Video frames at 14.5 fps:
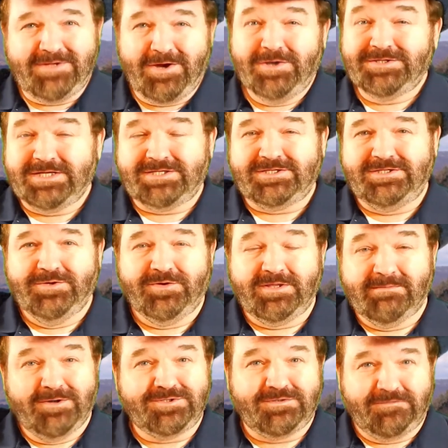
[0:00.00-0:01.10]
knows it's doing
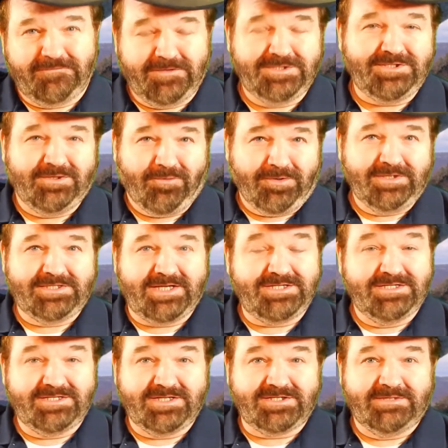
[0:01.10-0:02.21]
the most efficient
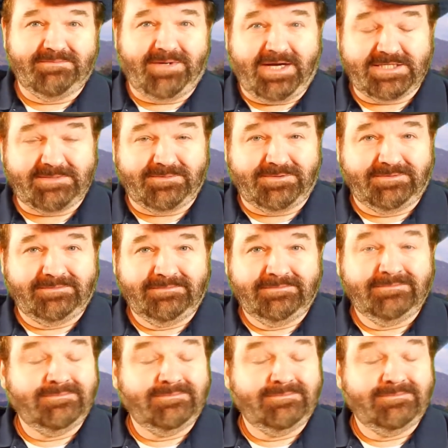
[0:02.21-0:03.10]
organization system possible,